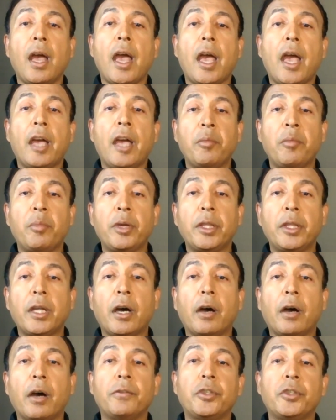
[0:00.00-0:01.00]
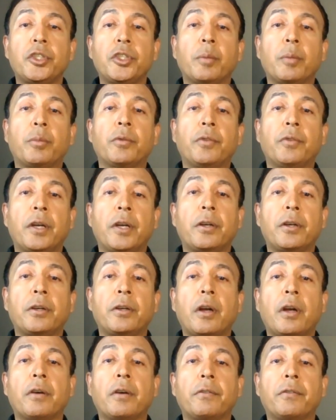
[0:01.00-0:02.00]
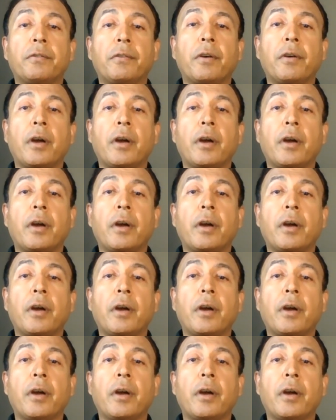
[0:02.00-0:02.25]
and be the official provider of